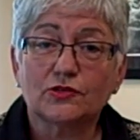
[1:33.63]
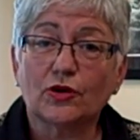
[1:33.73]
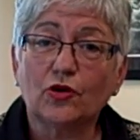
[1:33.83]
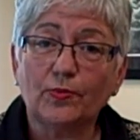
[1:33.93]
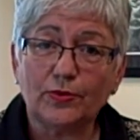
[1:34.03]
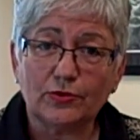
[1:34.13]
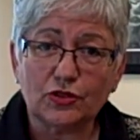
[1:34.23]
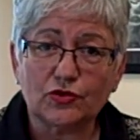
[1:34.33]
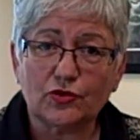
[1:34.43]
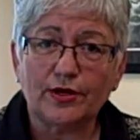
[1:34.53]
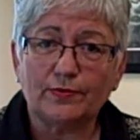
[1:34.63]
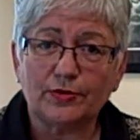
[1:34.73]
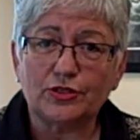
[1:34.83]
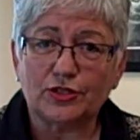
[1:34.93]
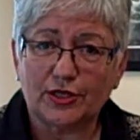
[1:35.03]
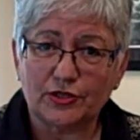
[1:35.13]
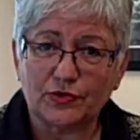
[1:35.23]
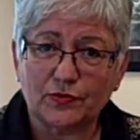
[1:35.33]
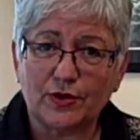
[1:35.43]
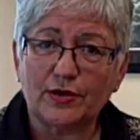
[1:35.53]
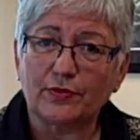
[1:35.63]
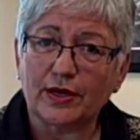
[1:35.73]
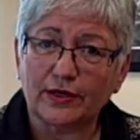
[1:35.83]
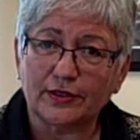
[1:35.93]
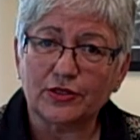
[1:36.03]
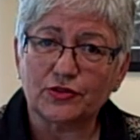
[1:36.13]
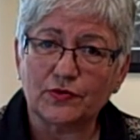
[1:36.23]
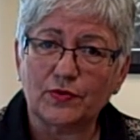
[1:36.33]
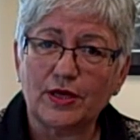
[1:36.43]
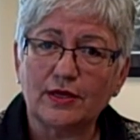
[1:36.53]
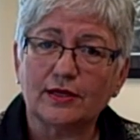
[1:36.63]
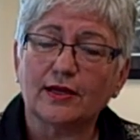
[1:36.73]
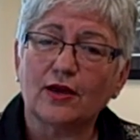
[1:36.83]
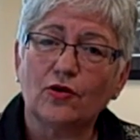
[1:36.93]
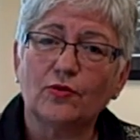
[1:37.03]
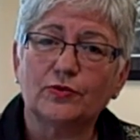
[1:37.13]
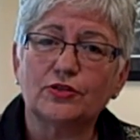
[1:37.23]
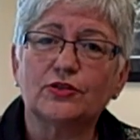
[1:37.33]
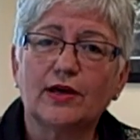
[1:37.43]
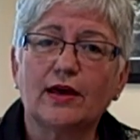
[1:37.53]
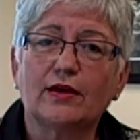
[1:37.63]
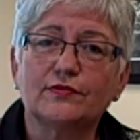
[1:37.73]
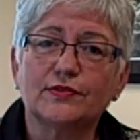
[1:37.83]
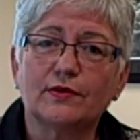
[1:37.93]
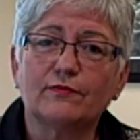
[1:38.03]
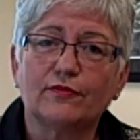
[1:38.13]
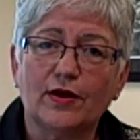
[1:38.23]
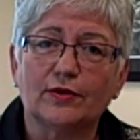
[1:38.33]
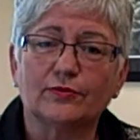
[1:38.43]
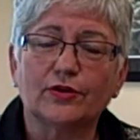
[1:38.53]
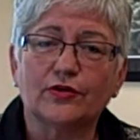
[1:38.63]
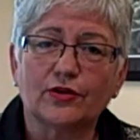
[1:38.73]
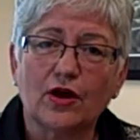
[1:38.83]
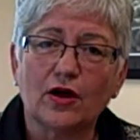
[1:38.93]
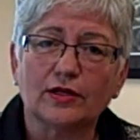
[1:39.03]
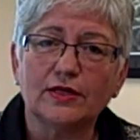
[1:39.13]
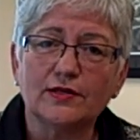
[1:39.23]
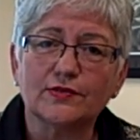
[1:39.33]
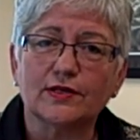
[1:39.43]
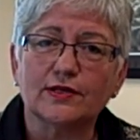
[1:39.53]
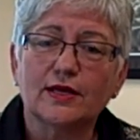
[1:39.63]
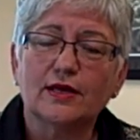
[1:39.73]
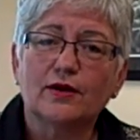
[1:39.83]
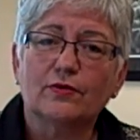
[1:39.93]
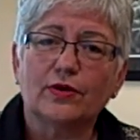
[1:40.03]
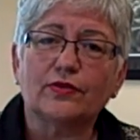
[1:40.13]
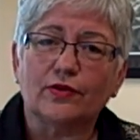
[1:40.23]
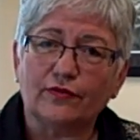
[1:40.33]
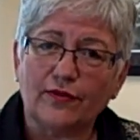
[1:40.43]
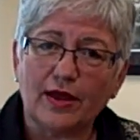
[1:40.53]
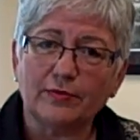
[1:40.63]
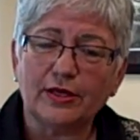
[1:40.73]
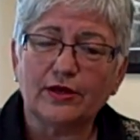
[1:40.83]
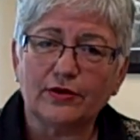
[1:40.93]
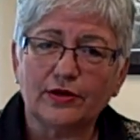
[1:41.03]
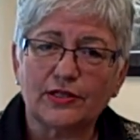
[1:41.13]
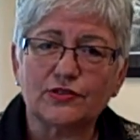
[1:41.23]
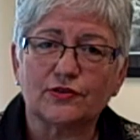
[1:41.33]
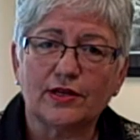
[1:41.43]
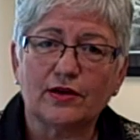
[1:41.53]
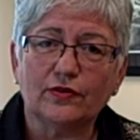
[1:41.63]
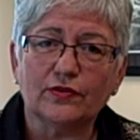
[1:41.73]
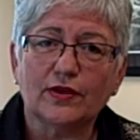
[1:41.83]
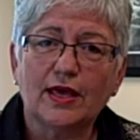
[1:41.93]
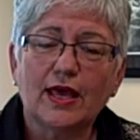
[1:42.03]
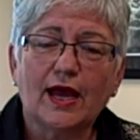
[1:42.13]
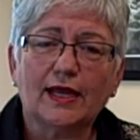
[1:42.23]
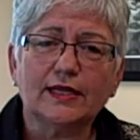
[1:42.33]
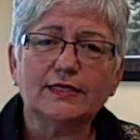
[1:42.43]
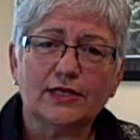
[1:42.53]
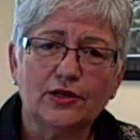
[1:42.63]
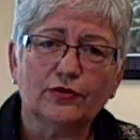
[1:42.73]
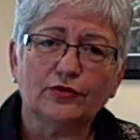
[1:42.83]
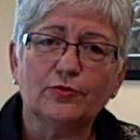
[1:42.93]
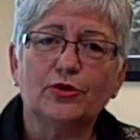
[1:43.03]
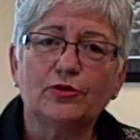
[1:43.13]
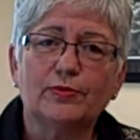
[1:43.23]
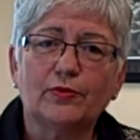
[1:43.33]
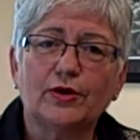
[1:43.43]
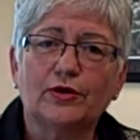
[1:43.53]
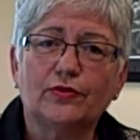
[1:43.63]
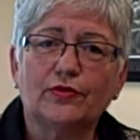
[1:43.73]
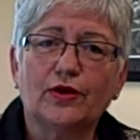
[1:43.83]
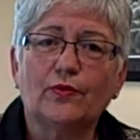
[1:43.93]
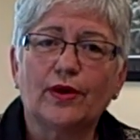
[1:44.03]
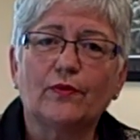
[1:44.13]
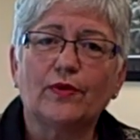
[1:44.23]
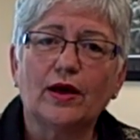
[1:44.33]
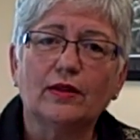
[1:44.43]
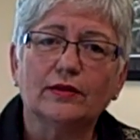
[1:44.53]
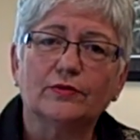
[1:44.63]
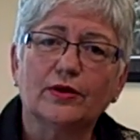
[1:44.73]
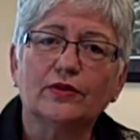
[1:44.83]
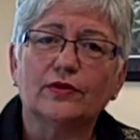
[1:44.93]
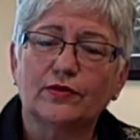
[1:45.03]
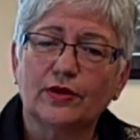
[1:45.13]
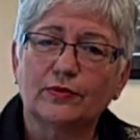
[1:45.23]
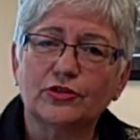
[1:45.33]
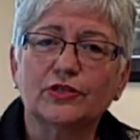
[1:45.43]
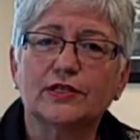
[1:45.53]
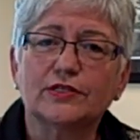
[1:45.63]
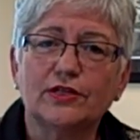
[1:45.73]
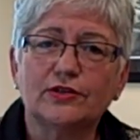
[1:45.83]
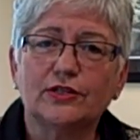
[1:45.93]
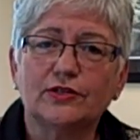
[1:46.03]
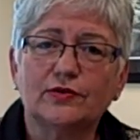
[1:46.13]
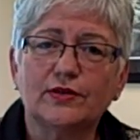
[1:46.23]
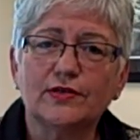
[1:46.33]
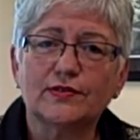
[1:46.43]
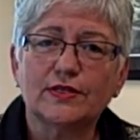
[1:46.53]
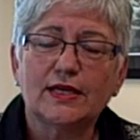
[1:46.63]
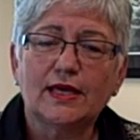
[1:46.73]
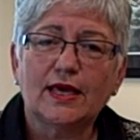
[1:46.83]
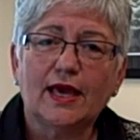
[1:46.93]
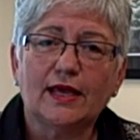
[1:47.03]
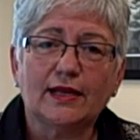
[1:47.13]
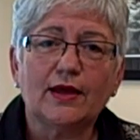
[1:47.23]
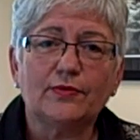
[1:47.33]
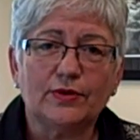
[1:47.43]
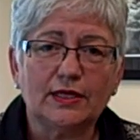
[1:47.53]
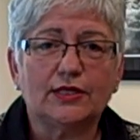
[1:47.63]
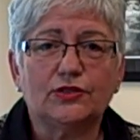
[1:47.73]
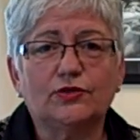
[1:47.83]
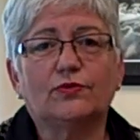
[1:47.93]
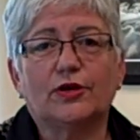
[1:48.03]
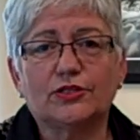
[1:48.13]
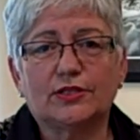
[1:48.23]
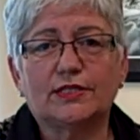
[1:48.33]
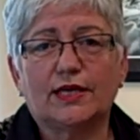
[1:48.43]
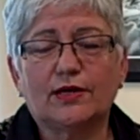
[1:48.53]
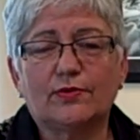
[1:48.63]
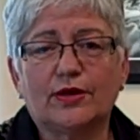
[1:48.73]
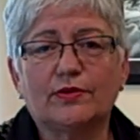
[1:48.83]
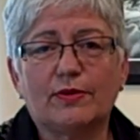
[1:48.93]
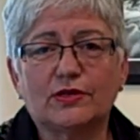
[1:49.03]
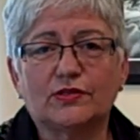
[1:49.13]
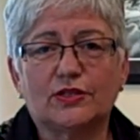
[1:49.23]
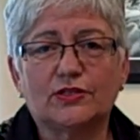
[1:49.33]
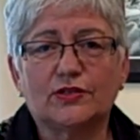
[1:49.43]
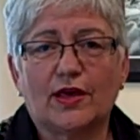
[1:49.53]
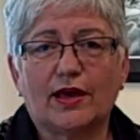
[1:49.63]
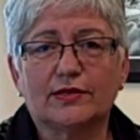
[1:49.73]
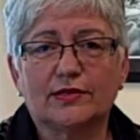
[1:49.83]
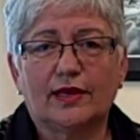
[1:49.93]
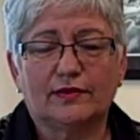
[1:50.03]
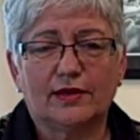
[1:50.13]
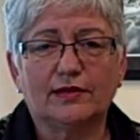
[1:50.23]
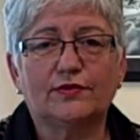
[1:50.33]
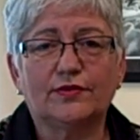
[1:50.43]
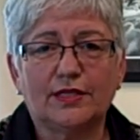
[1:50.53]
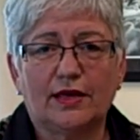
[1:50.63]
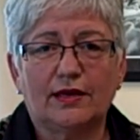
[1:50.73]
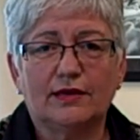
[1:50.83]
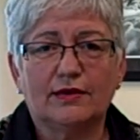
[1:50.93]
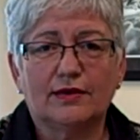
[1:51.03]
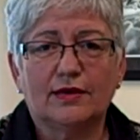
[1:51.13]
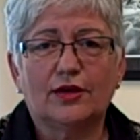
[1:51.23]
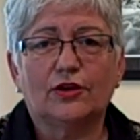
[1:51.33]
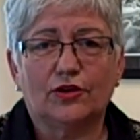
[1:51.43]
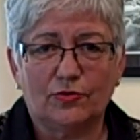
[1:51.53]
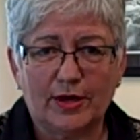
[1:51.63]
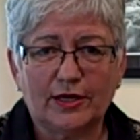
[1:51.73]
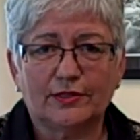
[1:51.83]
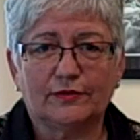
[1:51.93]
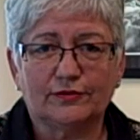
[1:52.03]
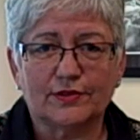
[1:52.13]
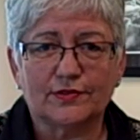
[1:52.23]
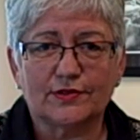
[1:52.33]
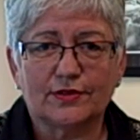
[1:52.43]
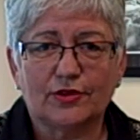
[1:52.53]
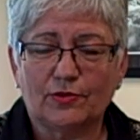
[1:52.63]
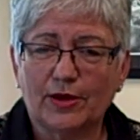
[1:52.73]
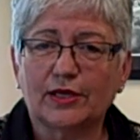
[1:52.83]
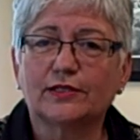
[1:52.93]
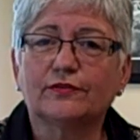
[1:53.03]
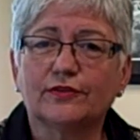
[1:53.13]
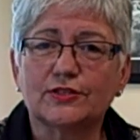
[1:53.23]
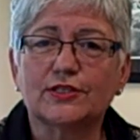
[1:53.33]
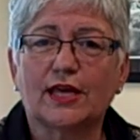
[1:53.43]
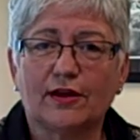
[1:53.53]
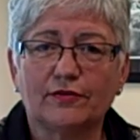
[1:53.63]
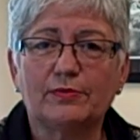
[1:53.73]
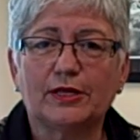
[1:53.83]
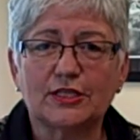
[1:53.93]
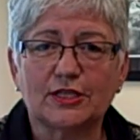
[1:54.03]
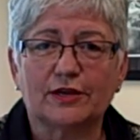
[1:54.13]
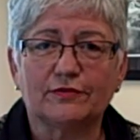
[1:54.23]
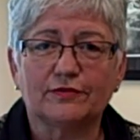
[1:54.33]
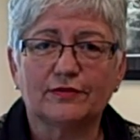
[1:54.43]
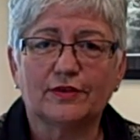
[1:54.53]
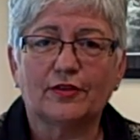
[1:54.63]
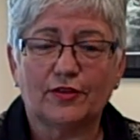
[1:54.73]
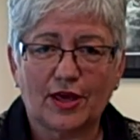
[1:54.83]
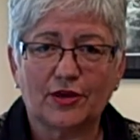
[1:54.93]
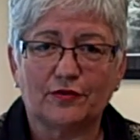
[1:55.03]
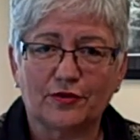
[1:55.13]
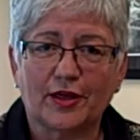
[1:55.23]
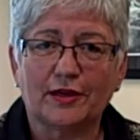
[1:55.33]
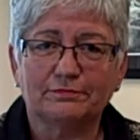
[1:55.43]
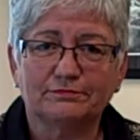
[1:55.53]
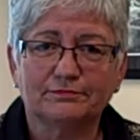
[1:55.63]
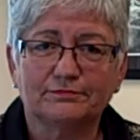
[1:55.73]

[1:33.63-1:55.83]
So I hope you enjoy Appreciation Week, Recognition Week, and I hope that you have some fun with your colleagues and with your family here at Eastern Health. I'd like to hear from you about what you think went well and whether you think we should continue to do this. And I really do want you to take away the message that at the end of the day, you make a difference. You make a difference to everybody's life. Thank you for that.